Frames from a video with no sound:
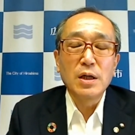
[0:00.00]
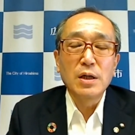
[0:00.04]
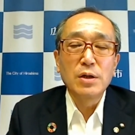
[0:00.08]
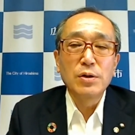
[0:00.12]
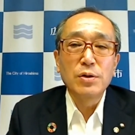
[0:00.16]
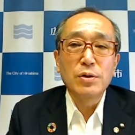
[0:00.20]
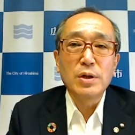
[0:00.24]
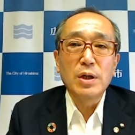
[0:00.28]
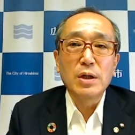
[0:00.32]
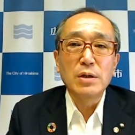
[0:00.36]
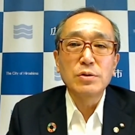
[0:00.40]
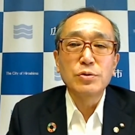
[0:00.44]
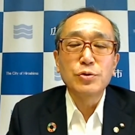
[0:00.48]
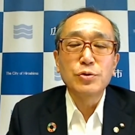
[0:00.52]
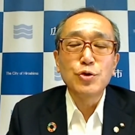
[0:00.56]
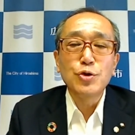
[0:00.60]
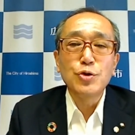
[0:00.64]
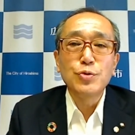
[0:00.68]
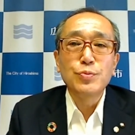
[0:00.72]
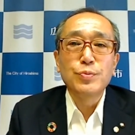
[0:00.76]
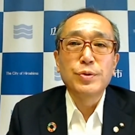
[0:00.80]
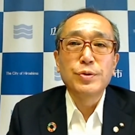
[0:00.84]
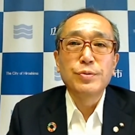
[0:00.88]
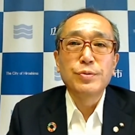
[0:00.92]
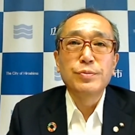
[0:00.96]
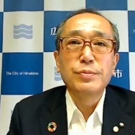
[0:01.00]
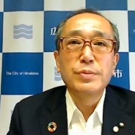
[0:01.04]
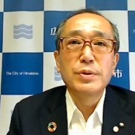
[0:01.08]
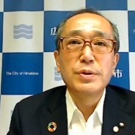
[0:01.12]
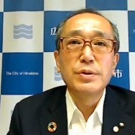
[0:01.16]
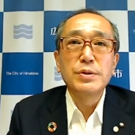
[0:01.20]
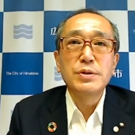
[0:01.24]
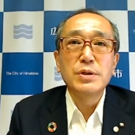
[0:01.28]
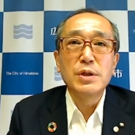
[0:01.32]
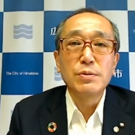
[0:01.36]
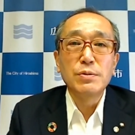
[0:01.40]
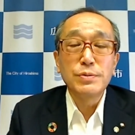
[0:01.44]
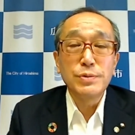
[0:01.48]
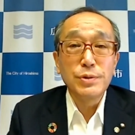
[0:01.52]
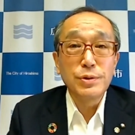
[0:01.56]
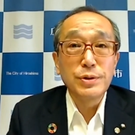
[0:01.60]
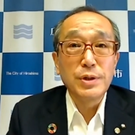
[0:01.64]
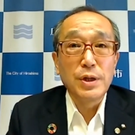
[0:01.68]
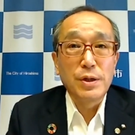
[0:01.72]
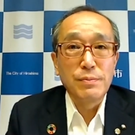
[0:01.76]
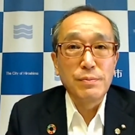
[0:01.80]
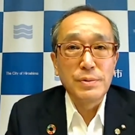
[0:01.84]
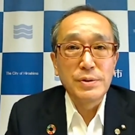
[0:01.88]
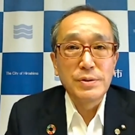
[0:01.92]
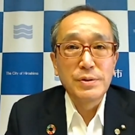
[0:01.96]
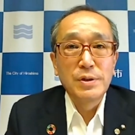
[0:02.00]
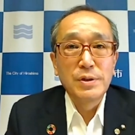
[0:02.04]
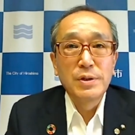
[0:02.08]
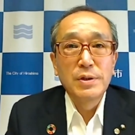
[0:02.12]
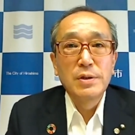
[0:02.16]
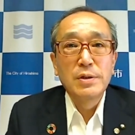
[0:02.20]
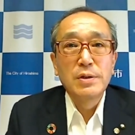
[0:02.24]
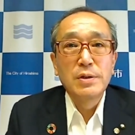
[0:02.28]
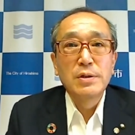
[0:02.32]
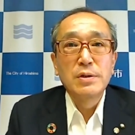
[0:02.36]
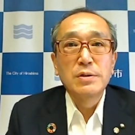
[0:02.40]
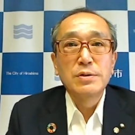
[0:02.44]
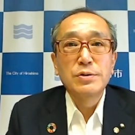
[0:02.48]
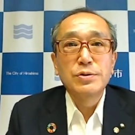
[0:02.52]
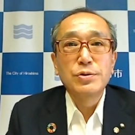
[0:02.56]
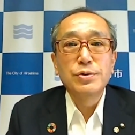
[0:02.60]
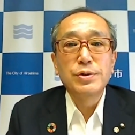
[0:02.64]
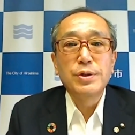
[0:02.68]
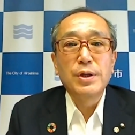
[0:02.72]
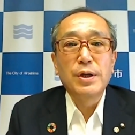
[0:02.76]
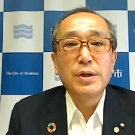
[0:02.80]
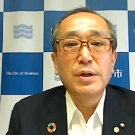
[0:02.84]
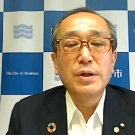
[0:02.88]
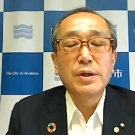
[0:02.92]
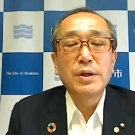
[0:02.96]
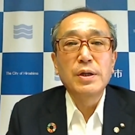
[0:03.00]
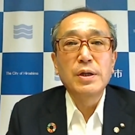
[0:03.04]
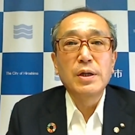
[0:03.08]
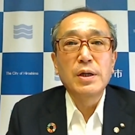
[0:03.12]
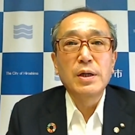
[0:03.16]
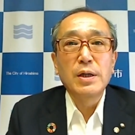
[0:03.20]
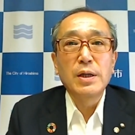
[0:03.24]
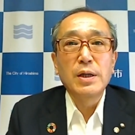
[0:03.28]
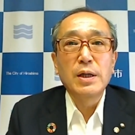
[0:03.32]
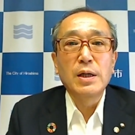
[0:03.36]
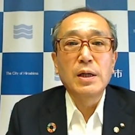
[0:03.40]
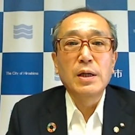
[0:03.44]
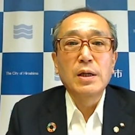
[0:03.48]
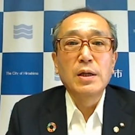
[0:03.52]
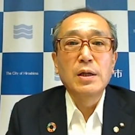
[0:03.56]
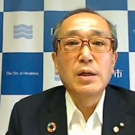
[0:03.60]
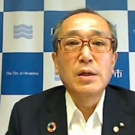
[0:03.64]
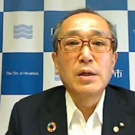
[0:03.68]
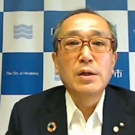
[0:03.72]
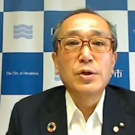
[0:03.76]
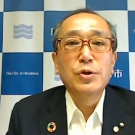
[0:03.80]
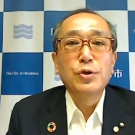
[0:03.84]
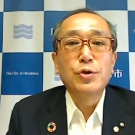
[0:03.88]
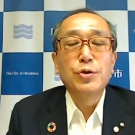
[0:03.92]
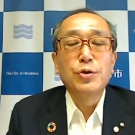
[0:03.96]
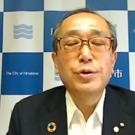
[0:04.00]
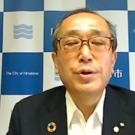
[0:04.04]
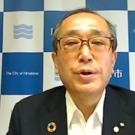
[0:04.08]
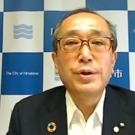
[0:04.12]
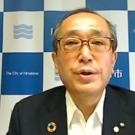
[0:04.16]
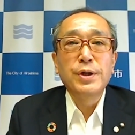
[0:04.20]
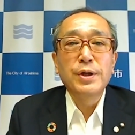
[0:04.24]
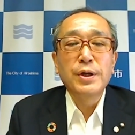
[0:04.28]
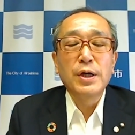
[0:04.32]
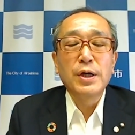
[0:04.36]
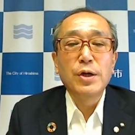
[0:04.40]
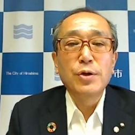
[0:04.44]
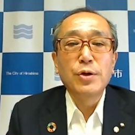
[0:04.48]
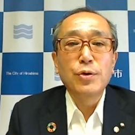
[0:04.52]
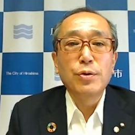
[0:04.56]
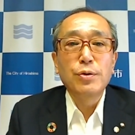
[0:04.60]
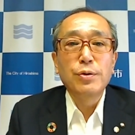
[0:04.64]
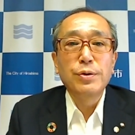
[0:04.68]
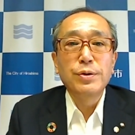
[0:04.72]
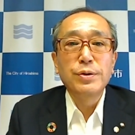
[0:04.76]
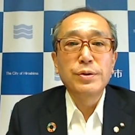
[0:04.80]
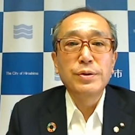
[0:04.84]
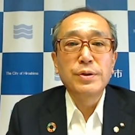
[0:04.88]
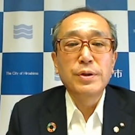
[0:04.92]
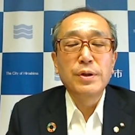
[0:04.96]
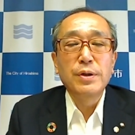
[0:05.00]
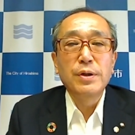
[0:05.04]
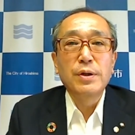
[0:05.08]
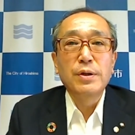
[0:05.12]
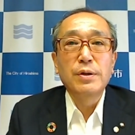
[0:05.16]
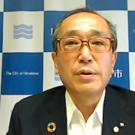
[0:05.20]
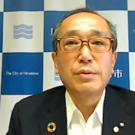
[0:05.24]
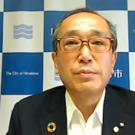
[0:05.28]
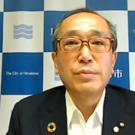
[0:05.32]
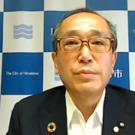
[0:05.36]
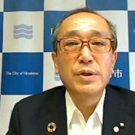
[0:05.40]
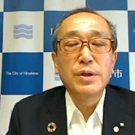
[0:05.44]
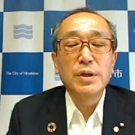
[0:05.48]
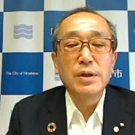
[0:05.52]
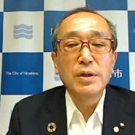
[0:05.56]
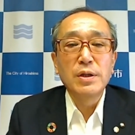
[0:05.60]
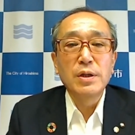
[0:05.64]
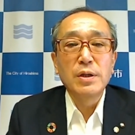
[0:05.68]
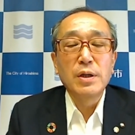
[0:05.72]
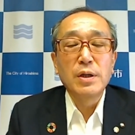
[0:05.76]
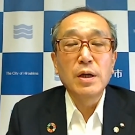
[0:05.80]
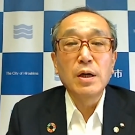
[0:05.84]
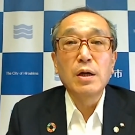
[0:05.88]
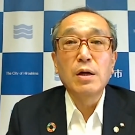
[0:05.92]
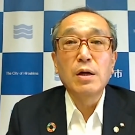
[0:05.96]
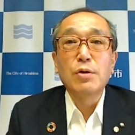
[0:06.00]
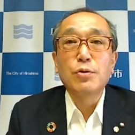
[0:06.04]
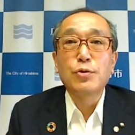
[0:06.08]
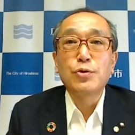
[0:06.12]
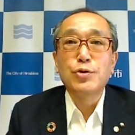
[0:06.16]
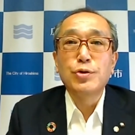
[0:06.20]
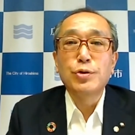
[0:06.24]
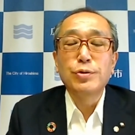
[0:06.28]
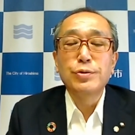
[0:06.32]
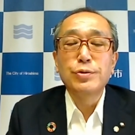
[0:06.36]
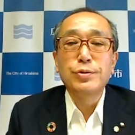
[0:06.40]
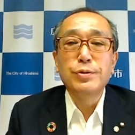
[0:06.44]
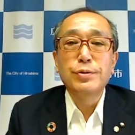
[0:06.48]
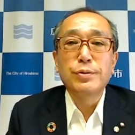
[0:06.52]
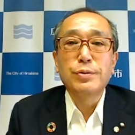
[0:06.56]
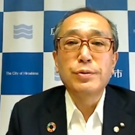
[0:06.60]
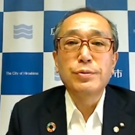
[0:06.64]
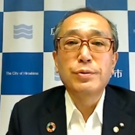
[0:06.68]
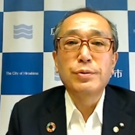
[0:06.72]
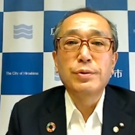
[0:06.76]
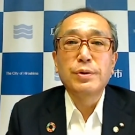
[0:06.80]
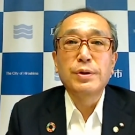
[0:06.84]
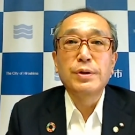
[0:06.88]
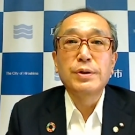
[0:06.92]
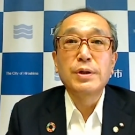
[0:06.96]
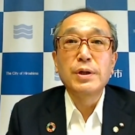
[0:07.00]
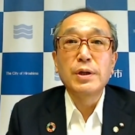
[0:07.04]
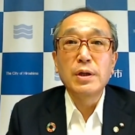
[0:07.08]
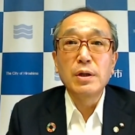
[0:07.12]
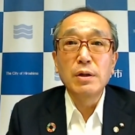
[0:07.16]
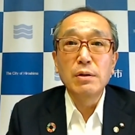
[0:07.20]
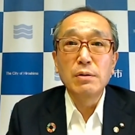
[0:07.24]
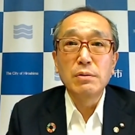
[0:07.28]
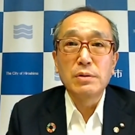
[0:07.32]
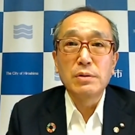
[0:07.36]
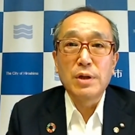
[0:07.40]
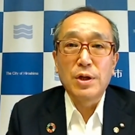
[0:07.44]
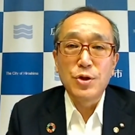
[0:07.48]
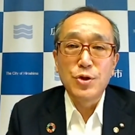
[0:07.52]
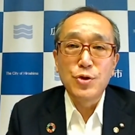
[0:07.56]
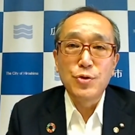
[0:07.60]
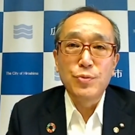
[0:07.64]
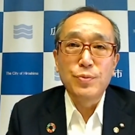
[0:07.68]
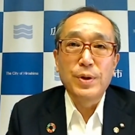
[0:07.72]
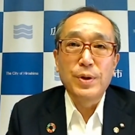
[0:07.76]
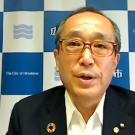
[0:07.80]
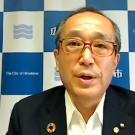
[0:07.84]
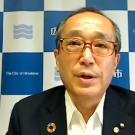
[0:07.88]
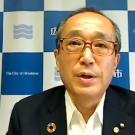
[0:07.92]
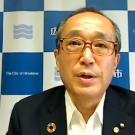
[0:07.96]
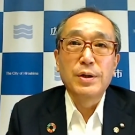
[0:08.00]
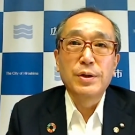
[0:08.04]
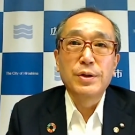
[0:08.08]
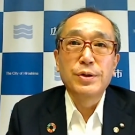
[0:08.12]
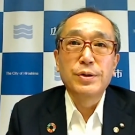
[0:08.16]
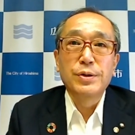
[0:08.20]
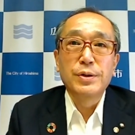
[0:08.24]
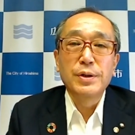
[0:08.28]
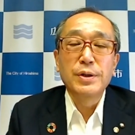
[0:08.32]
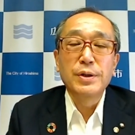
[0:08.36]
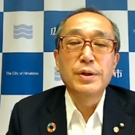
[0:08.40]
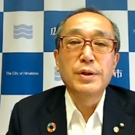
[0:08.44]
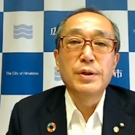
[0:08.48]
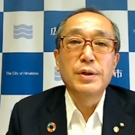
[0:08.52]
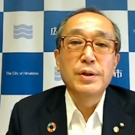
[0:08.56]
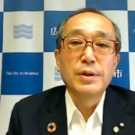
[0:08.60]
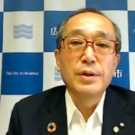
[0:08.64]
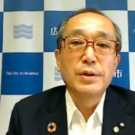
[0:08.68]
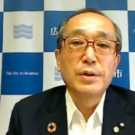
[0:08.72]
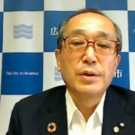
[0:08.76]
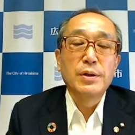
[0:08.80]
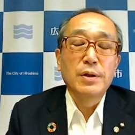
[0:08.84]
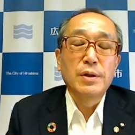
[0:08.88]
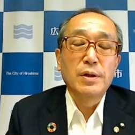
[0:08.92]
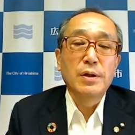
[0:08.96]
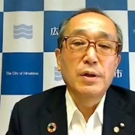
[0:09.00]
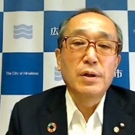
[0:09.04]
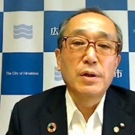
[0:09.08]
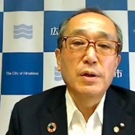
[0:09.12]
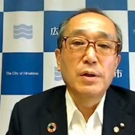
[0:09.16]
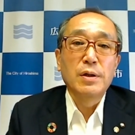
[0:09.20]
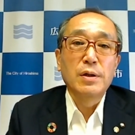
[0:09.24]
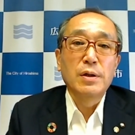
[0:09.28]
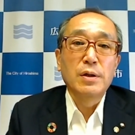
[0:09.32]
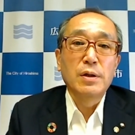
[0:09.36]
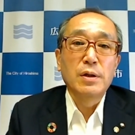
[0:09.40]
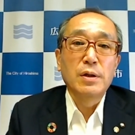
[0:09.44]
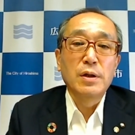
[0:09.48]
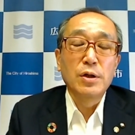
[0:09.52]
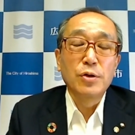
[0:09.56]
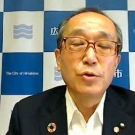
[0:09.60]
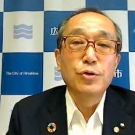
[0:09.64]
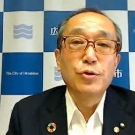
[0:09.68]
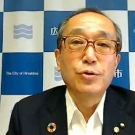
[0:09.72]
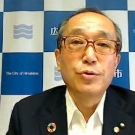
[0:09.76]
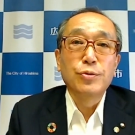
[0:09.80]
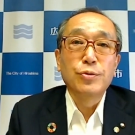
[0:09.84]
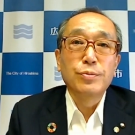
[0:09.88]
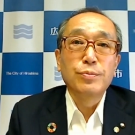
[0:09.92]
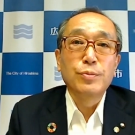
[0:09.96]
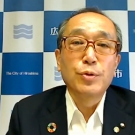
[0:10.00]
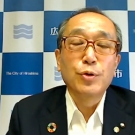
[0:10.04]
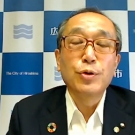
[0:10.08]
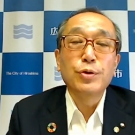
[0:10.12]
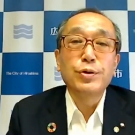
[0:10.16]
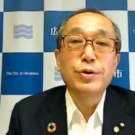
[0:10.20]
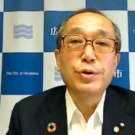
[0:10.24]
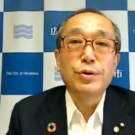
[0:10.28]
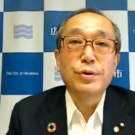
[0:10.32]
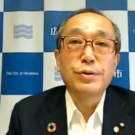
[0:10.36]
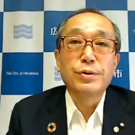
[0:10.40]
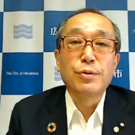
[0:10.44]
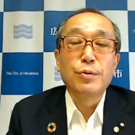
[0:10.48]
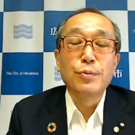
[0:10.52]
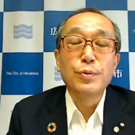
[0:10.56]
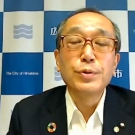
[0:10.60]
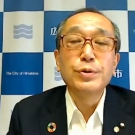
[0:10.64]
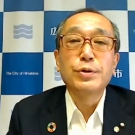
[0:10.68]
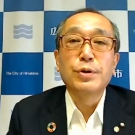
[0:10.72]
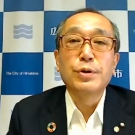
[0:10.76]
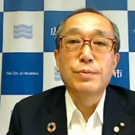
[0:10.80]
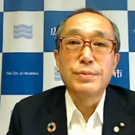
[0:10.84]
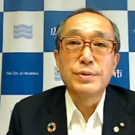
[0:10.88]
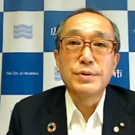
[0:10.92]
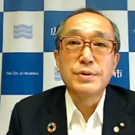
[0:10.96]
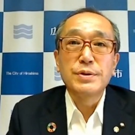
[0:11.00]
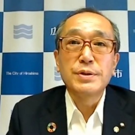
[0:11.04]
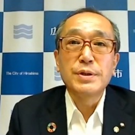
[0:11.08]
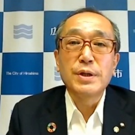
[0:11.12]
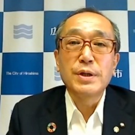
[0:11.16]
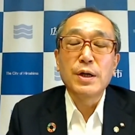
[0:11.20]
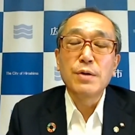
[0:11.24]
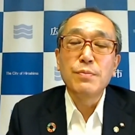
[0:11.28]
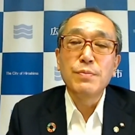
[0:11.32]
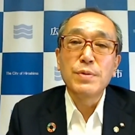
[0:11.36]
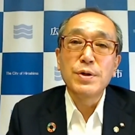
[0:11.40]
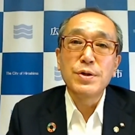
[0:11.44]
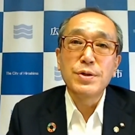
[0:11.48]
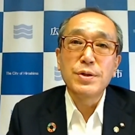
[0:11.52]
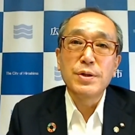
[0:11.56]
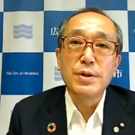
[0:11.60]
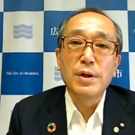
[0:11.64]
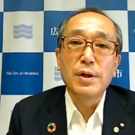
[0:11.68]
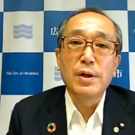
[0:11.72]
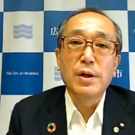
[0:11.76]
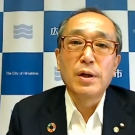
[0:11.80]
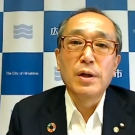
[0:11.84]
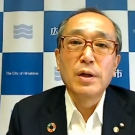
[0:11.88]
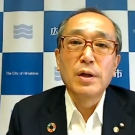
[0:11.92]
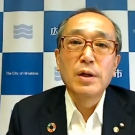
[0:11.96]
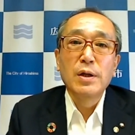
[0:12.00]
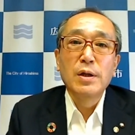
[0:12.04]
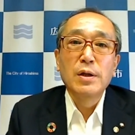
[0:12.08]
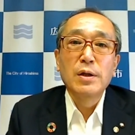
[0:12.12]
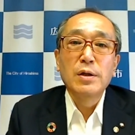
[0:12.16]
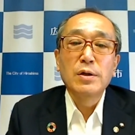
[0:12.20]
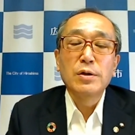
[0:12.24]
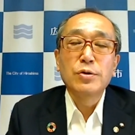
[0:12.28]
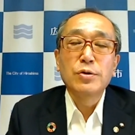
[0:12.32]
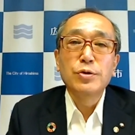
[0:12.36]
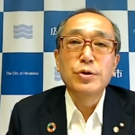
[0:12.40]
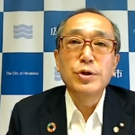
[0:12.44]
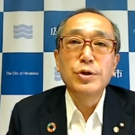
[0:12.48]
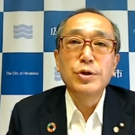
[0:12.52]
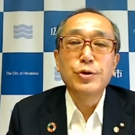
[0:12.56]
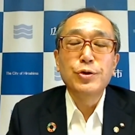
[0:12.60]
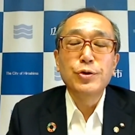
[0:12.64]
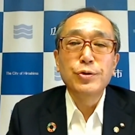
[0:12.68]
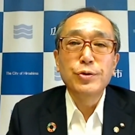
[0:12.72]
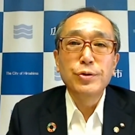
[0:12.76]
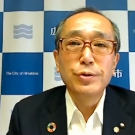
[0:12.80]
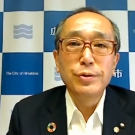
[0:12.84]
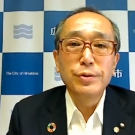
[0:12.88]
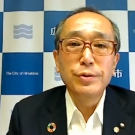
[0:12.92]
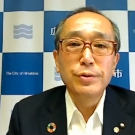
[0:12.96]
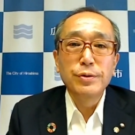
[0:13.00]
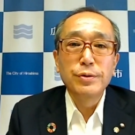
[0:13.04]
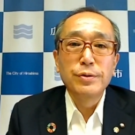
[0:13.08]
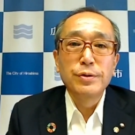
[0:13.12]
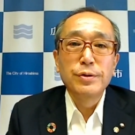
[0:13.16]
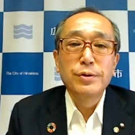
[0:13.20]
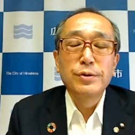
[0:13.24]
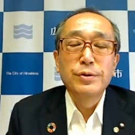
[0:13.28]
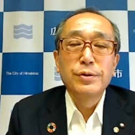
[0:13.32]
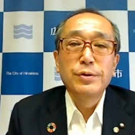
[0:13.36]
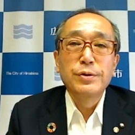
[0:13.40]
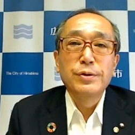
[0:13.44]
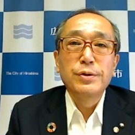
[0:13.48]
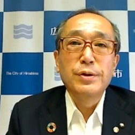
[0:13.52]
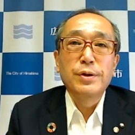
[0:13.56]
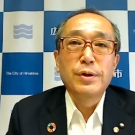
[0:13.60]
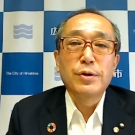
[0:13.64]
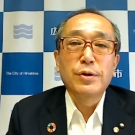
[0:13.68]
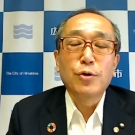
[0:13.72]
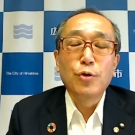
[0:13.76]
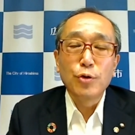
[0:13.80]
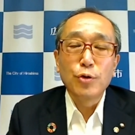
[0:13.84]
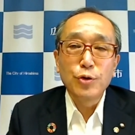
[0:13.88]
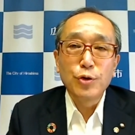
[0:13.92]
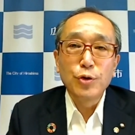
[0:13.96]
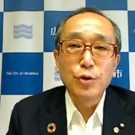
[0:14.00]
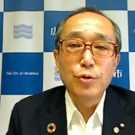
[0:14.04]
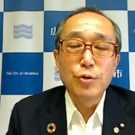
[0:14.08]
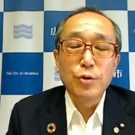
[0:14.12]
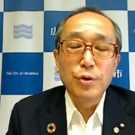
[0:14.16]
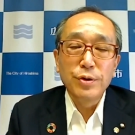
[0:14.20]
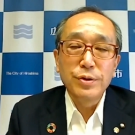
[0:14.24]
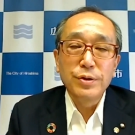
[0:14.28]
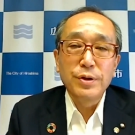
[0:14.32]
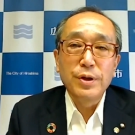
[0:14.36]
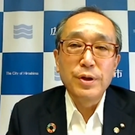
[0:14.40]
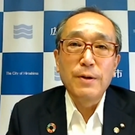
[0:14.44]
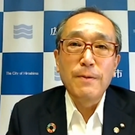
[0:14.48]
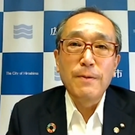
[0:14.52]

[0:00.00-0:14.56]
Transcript: the city does not have the means, the military means, as the central government has. But we don't have this, but we are in a position to be able to promote understanding.